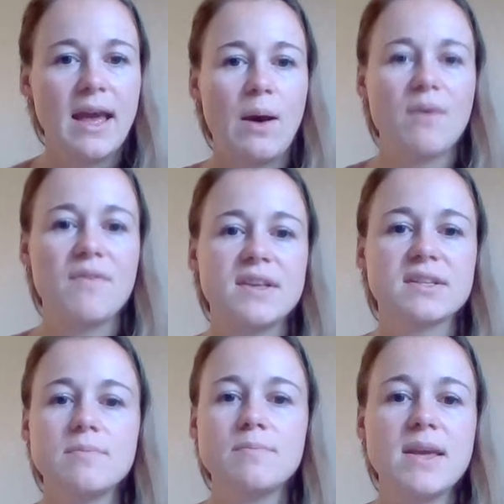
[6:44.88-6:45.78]
However,
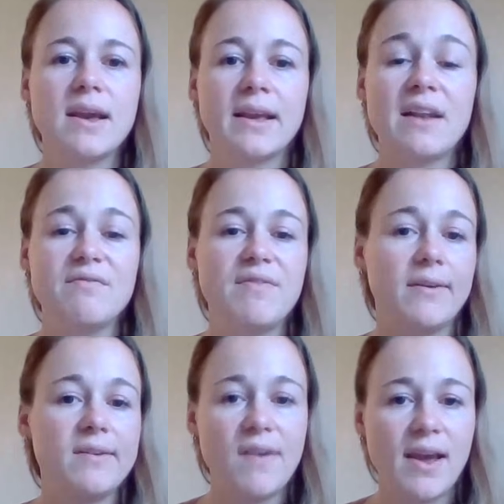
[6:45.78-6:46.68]
this can be again
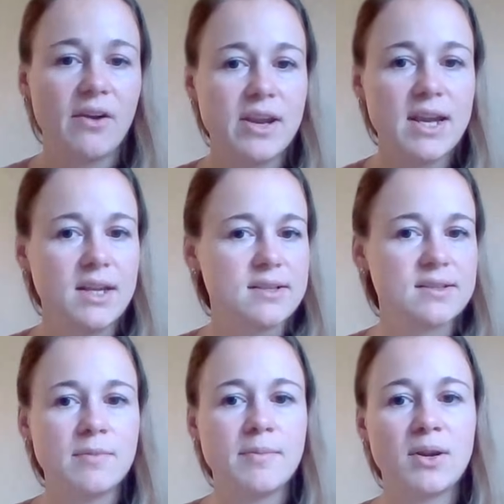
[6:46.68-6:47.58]
very varied.
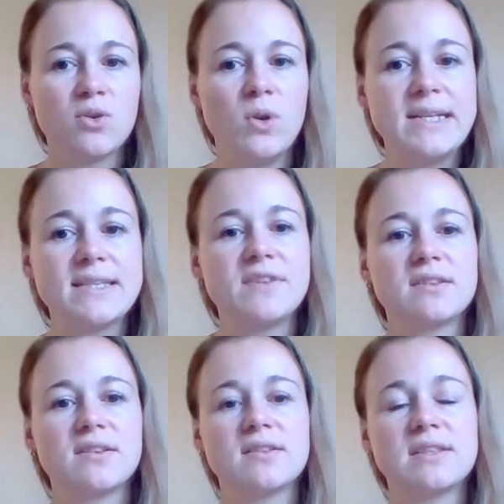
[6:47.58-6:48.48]
Some of my colleagues have
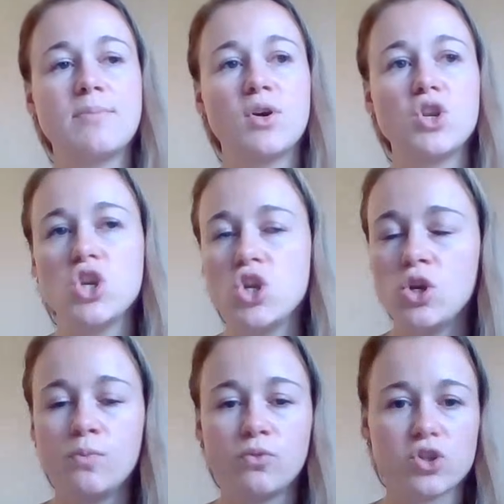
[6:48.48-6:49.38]
discussed they put
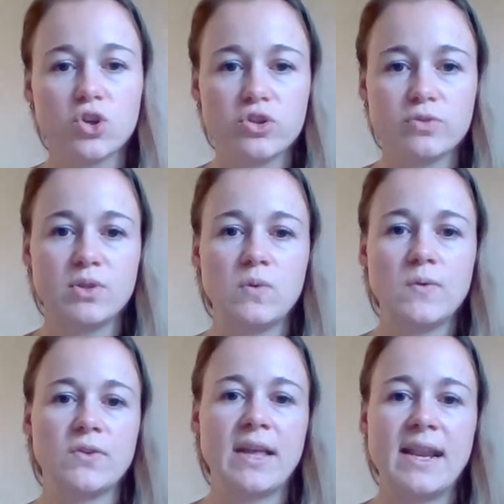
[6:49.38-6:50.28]
numerous
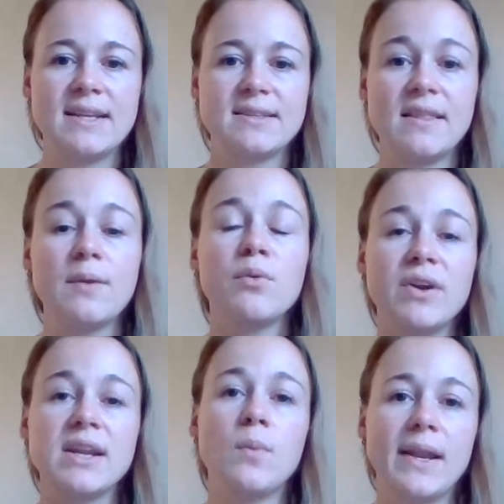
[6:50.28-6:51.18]
hospitals on their list and they were
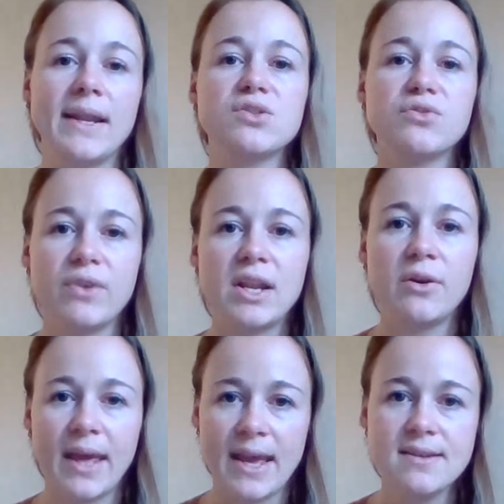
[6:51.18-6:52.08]
really willing to
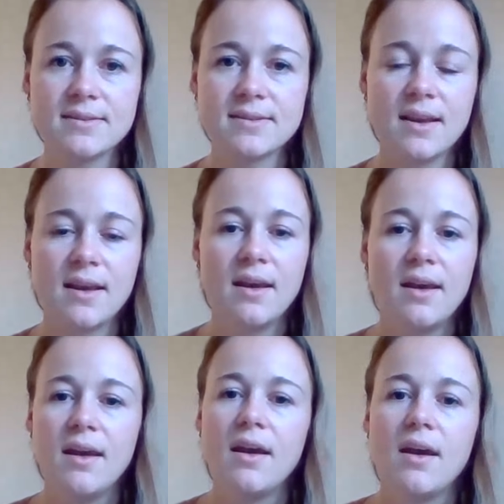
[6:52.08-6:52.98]
relocate
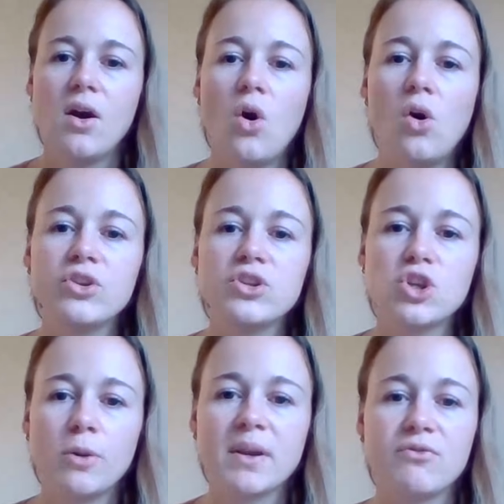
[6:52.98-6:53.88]
on the
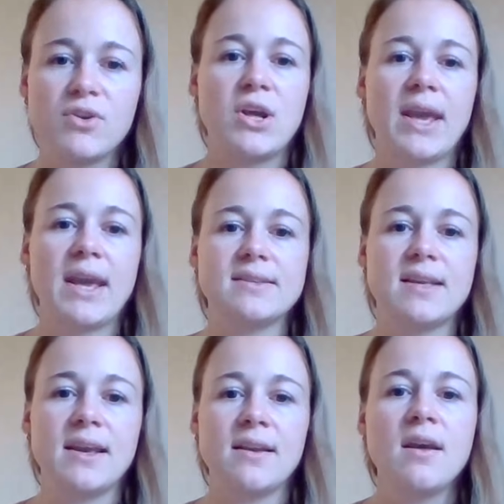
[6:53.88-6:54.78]
topic of
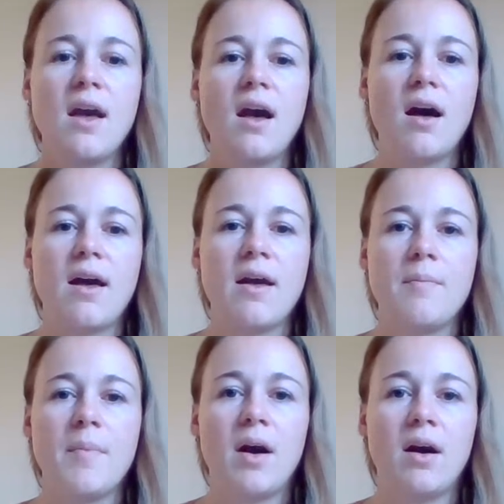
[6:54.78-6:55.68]
relocating,
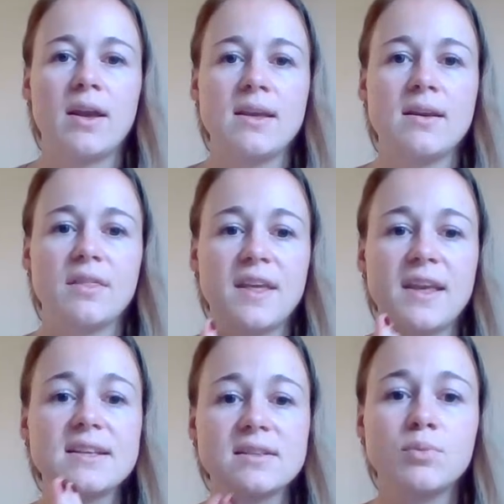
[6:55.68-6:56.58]
um, I
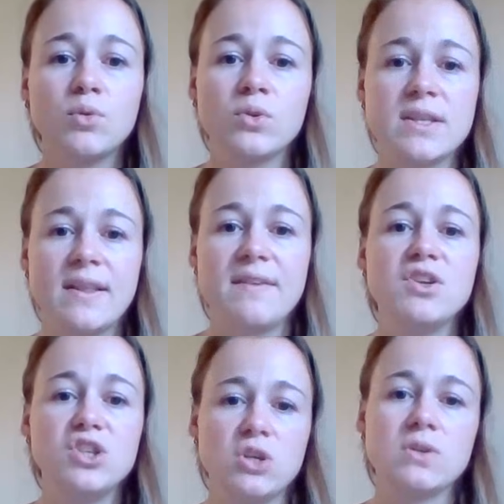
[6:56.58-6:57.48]
think it's important that if
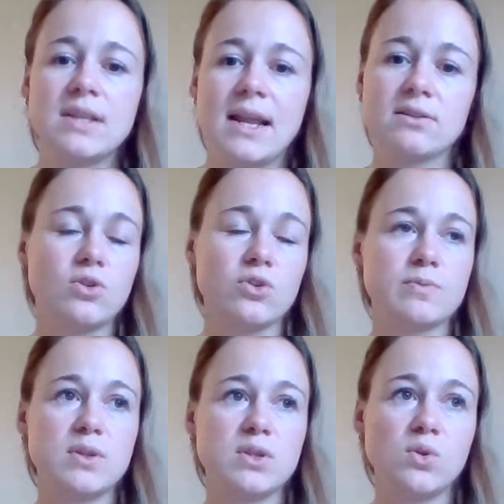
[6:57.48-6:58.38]
you do select a
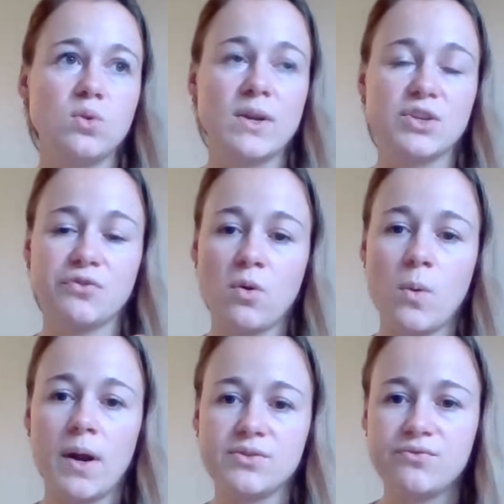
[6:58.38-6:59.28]
hospital which
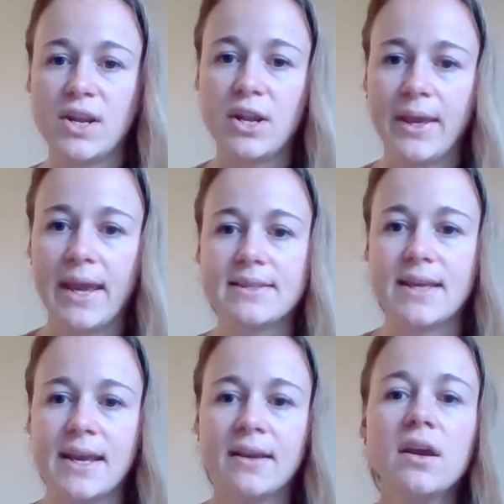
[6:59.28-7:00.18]
requires
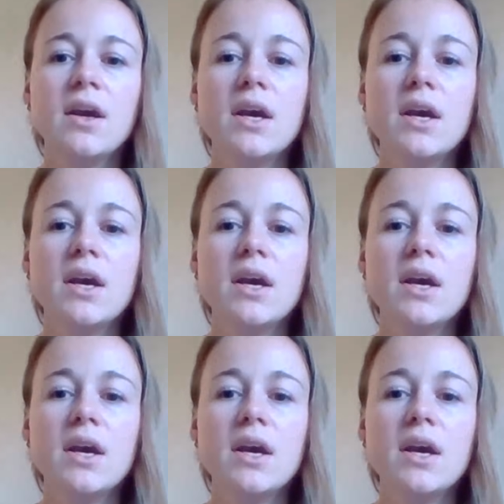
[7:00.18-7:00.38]
relocating,